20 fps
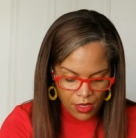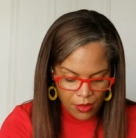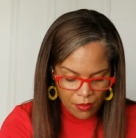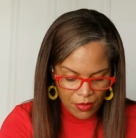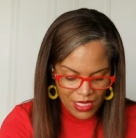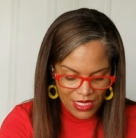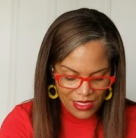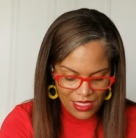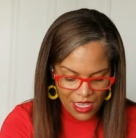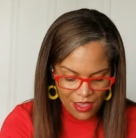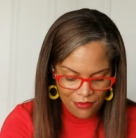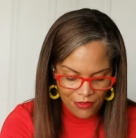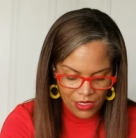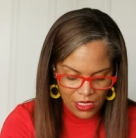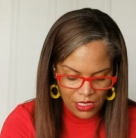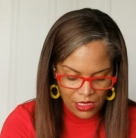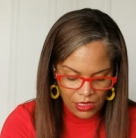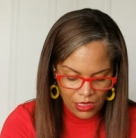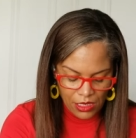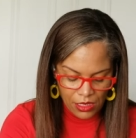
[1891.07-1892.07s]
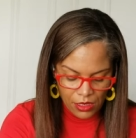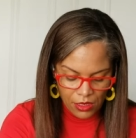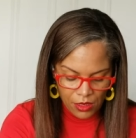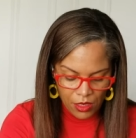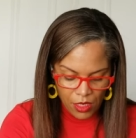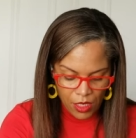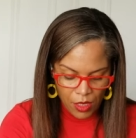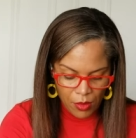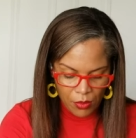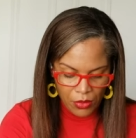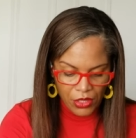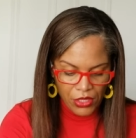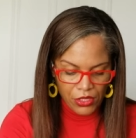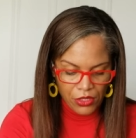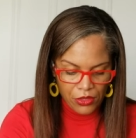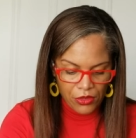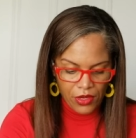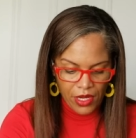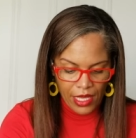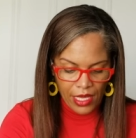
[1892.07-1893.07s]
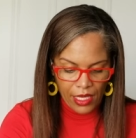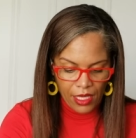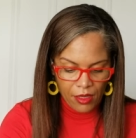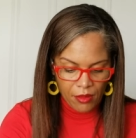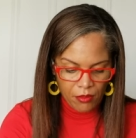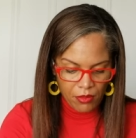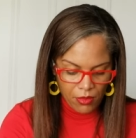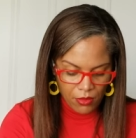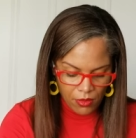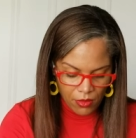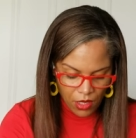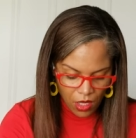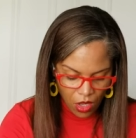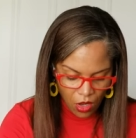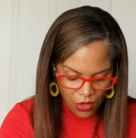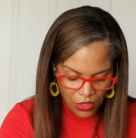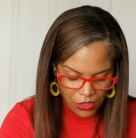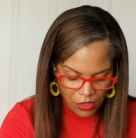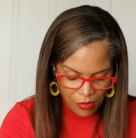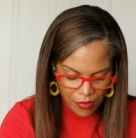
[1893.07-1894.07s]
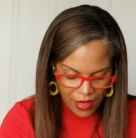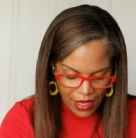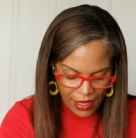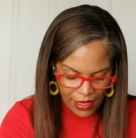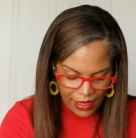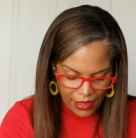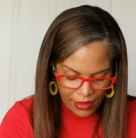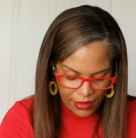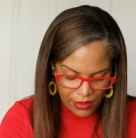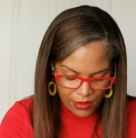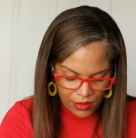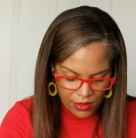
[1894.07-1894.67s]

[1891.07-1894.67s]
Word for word: But definitely put your name on your bag